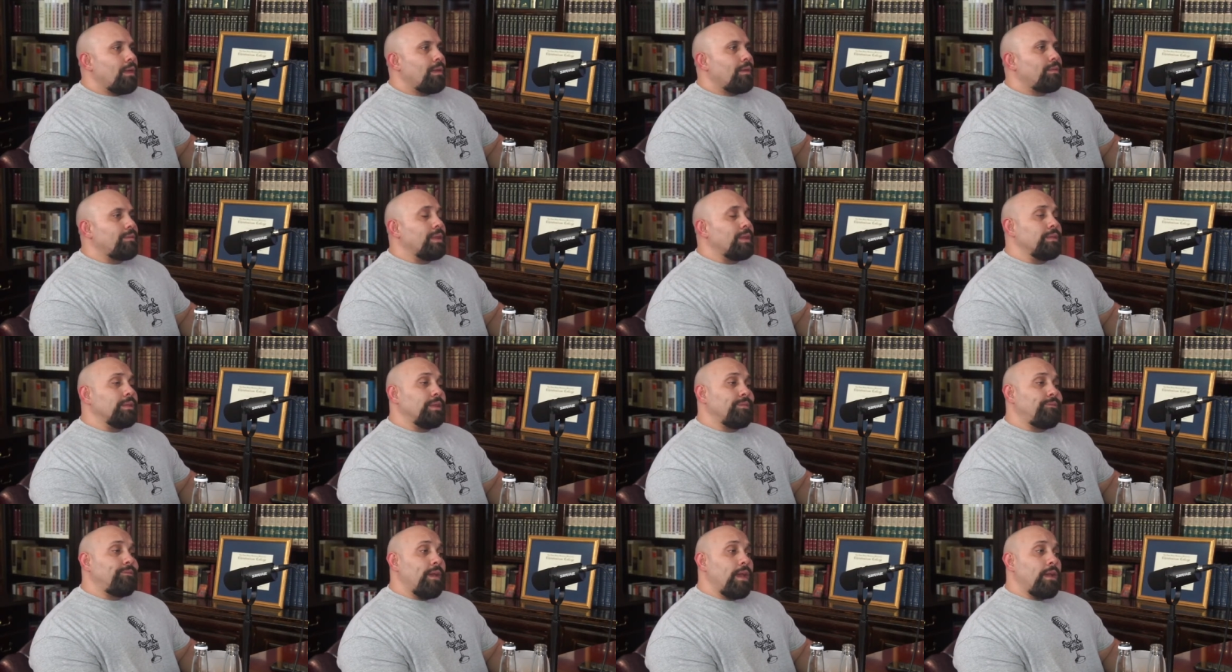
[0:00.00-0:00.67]
Then
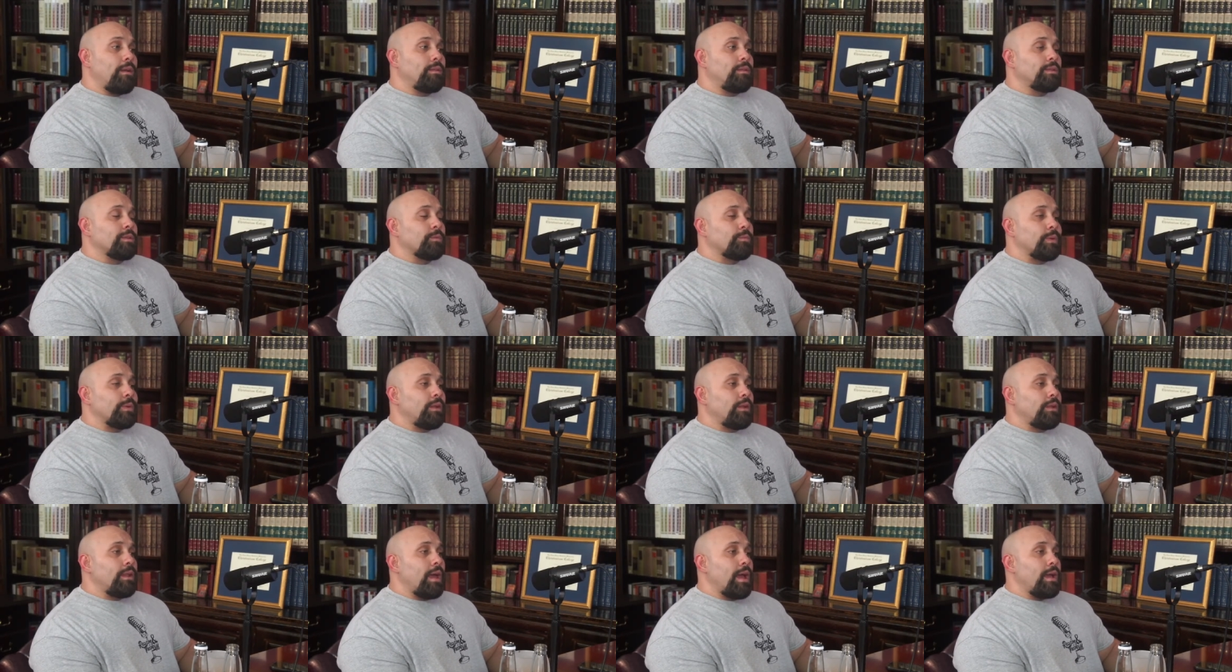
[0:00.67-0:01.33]
they fail to
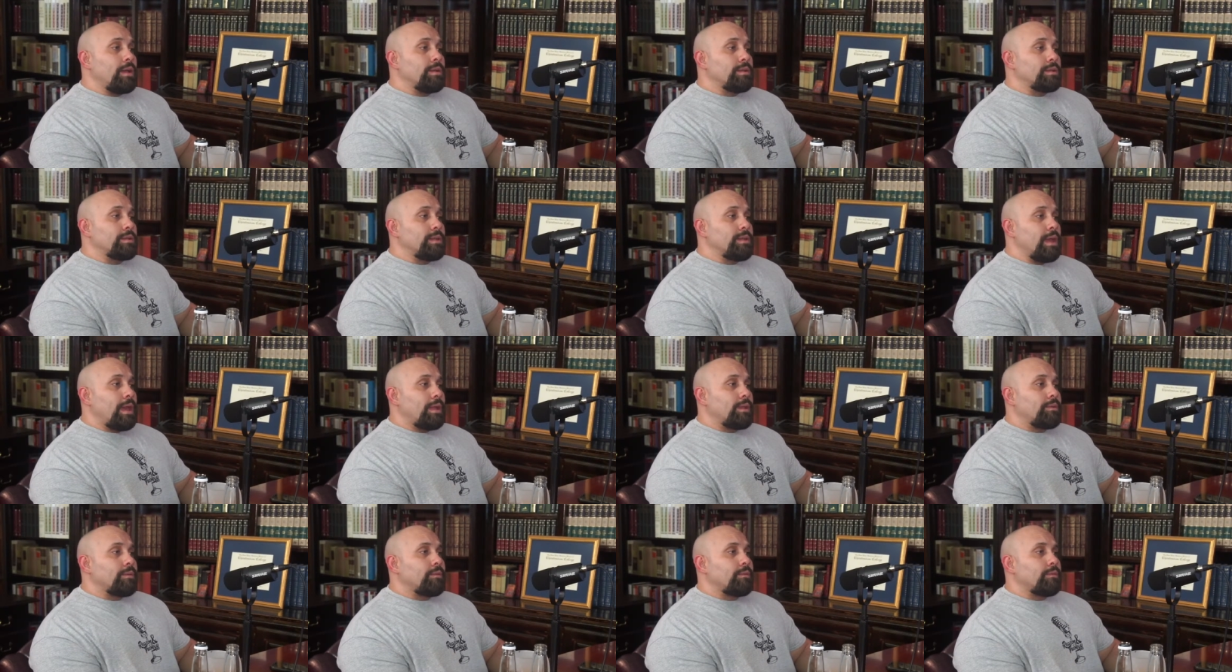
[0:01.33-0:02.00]
realize
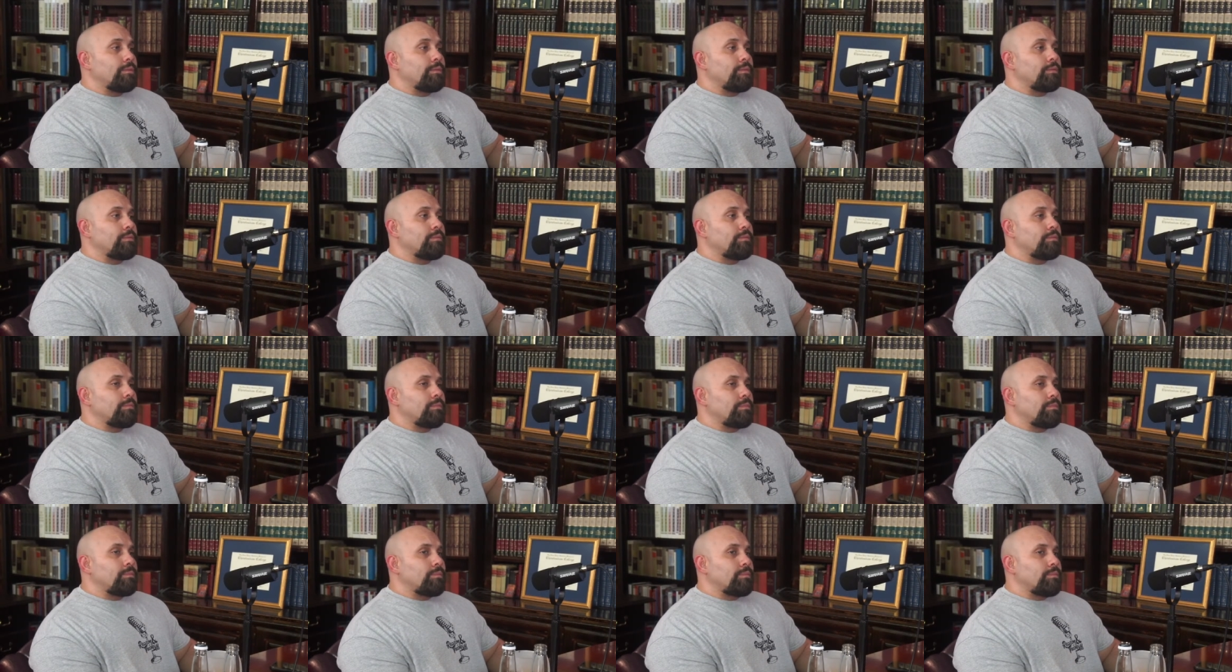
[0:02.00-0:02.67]
that
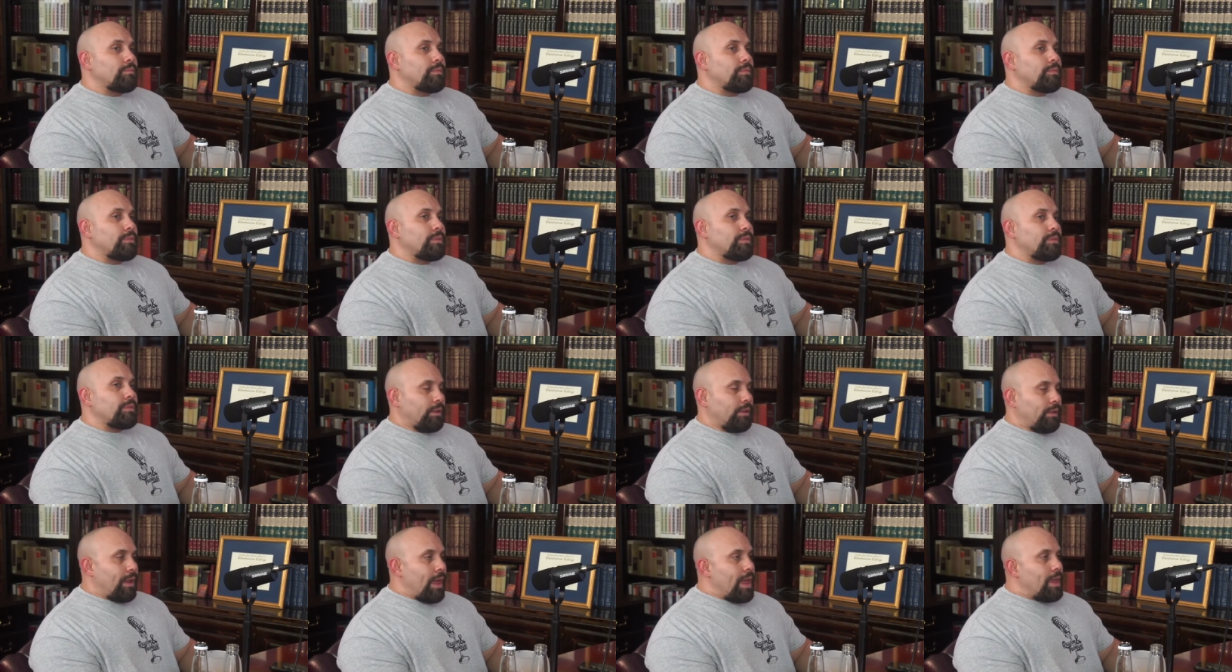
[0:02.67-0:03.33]

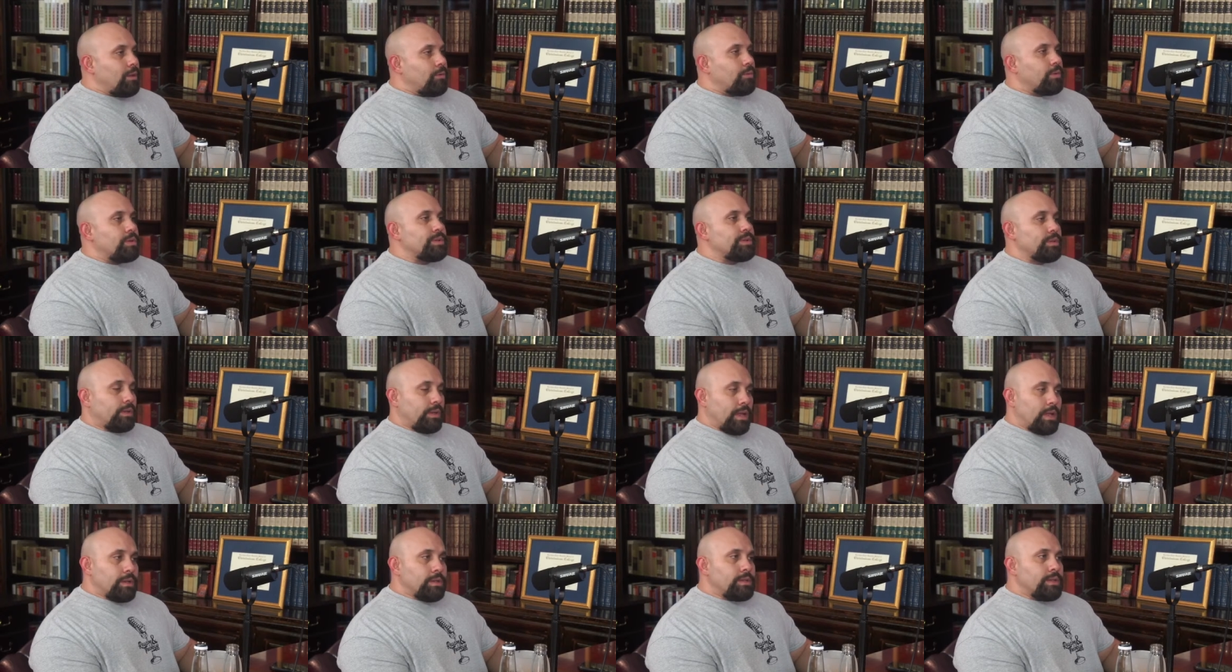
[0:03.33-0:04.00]
the language
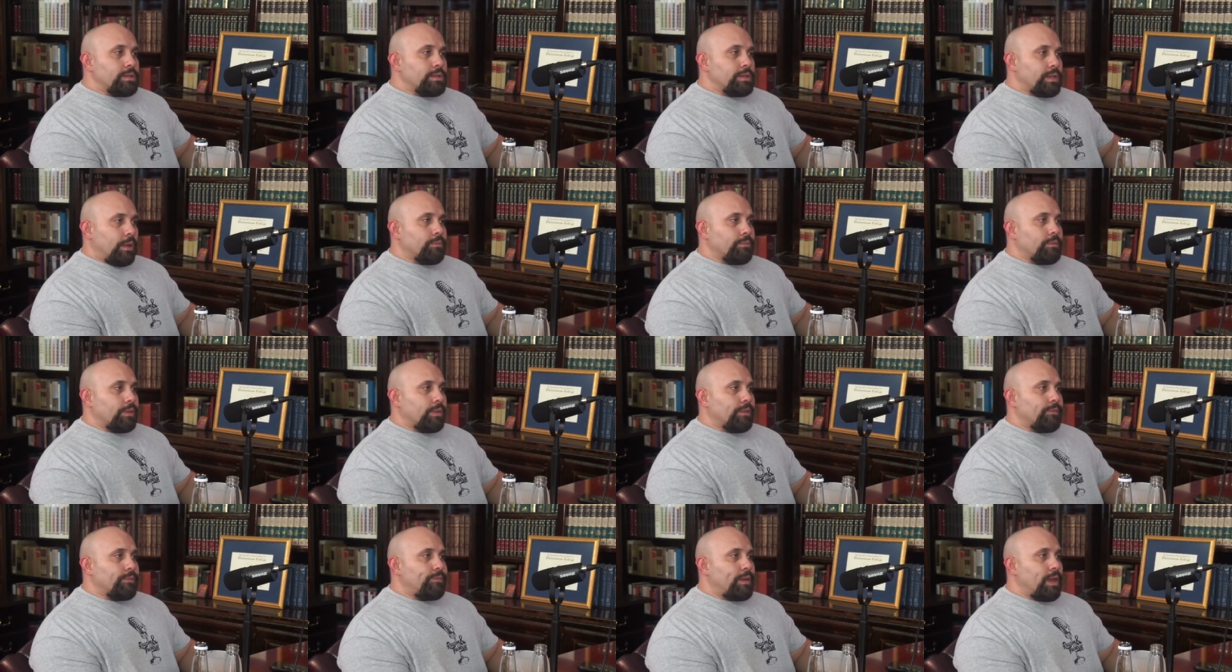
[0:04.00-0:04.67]
lends itself to
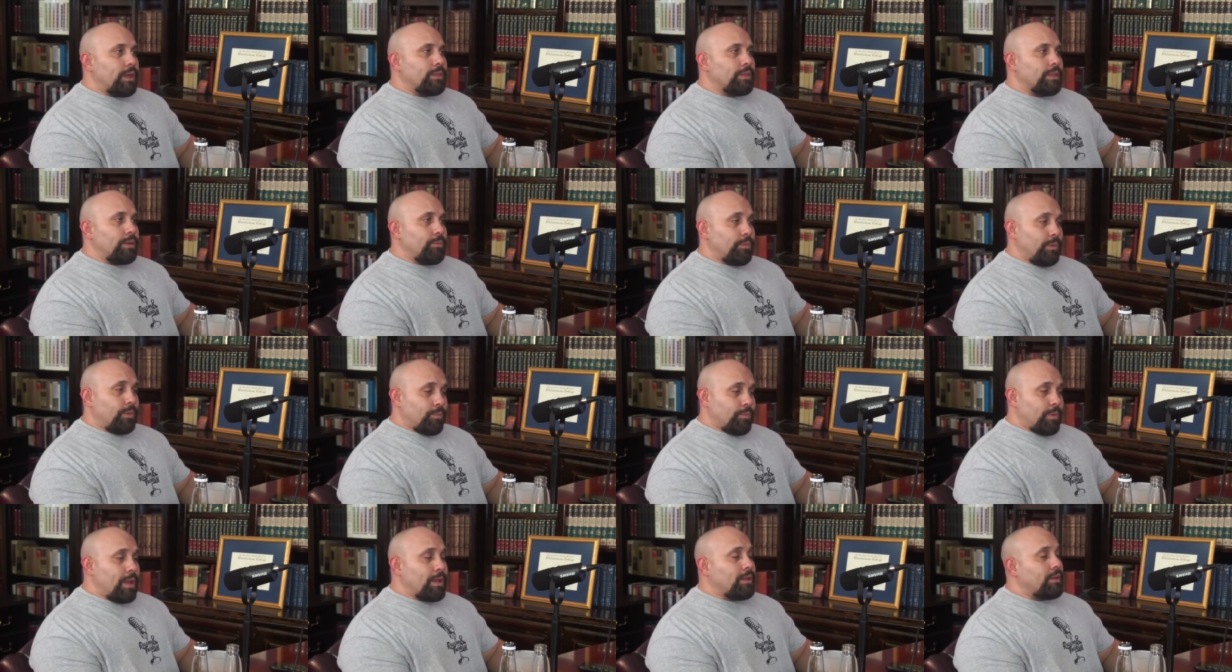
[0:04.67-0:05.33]
the fact that we
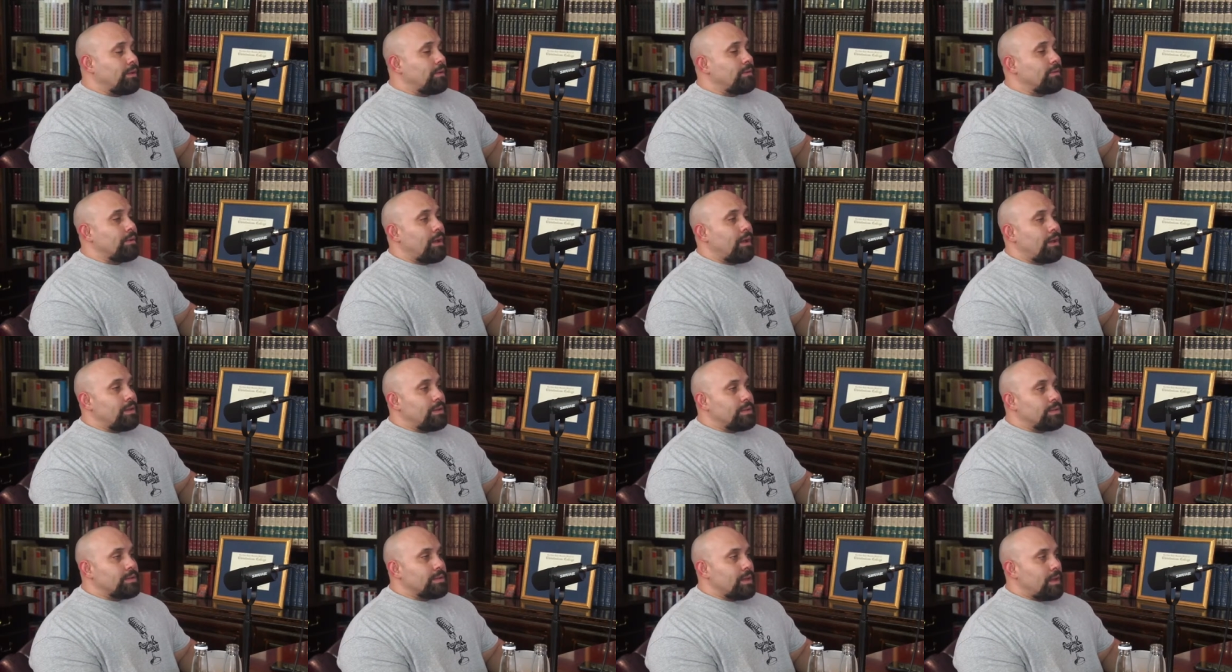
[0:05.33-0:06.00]

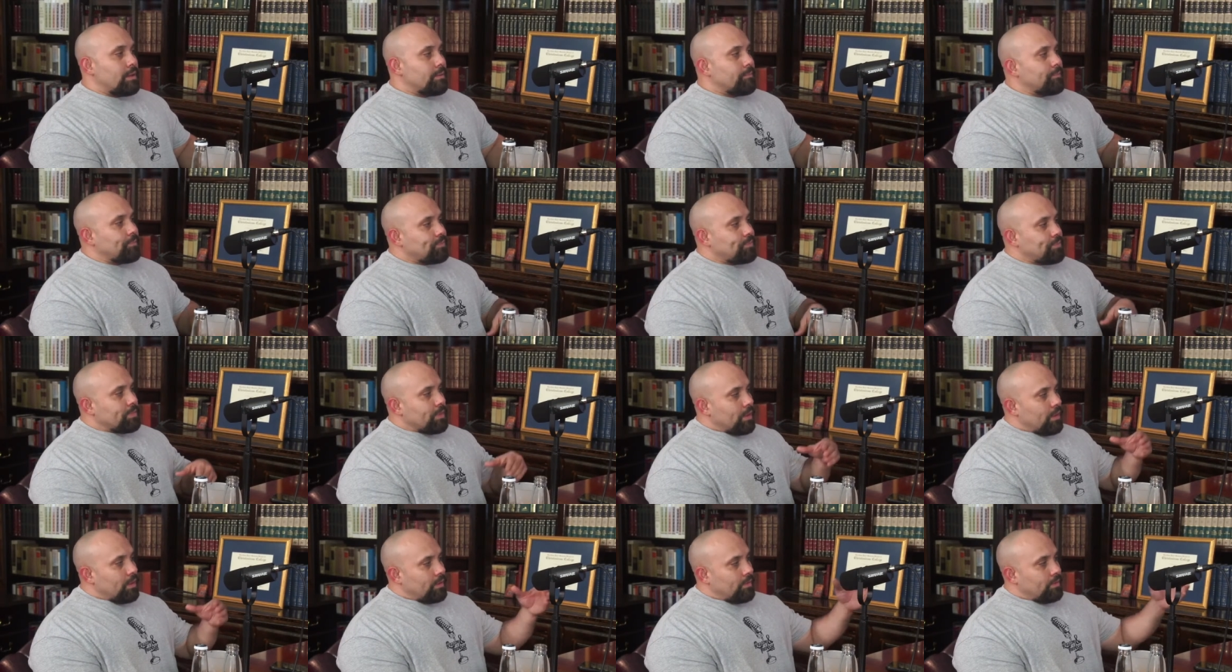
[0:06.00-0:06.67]
recognize that
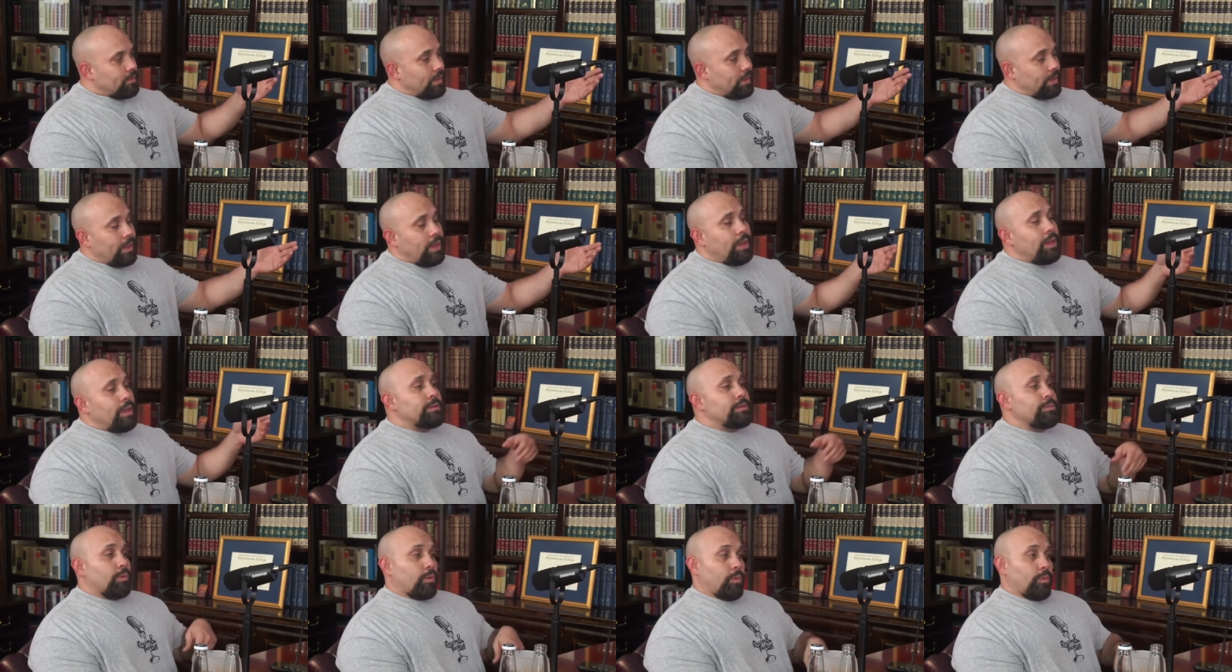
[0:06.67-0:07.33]
the
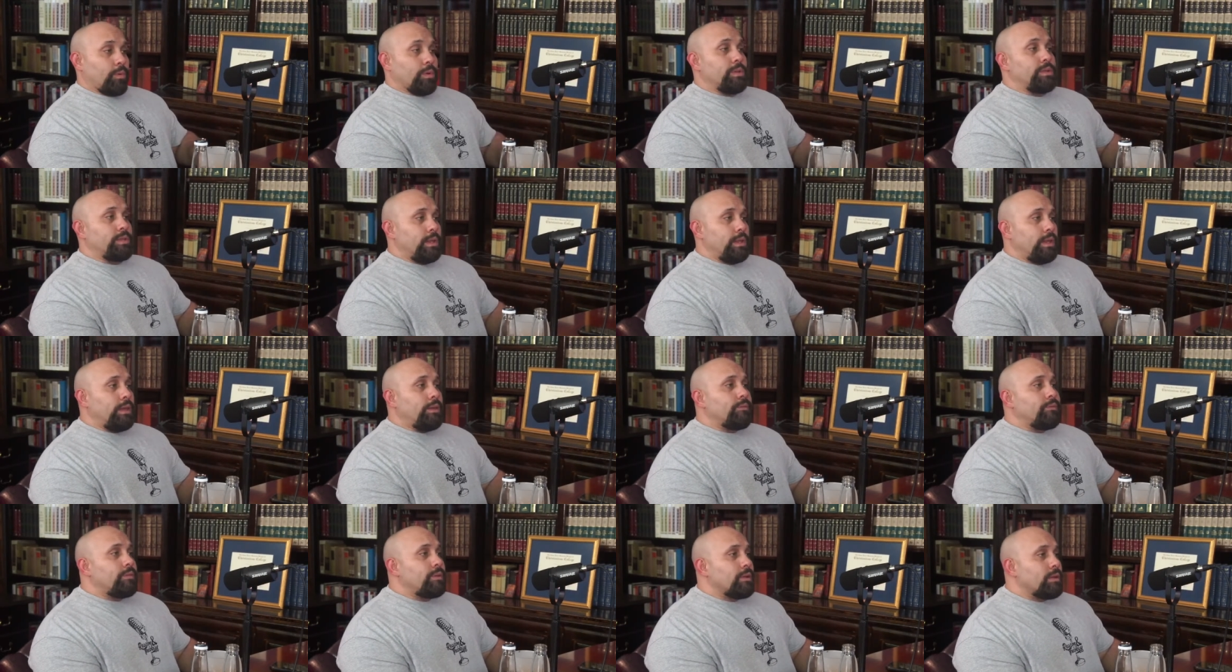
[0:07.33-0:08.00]
keys were
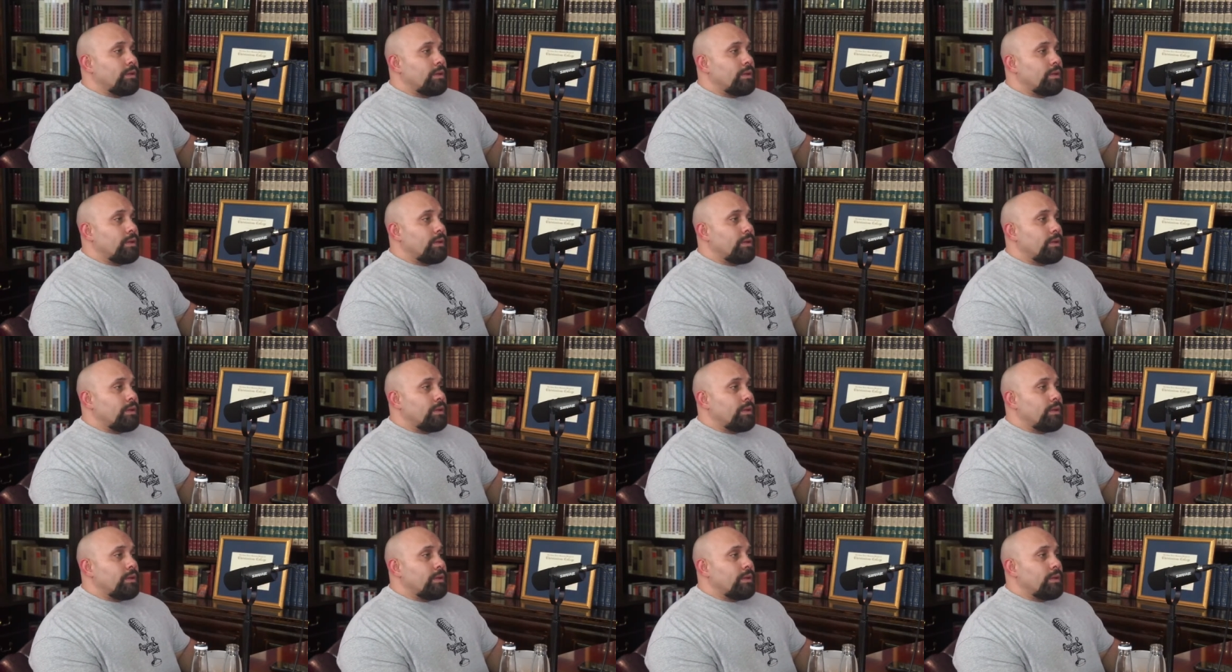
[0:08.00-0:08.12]
received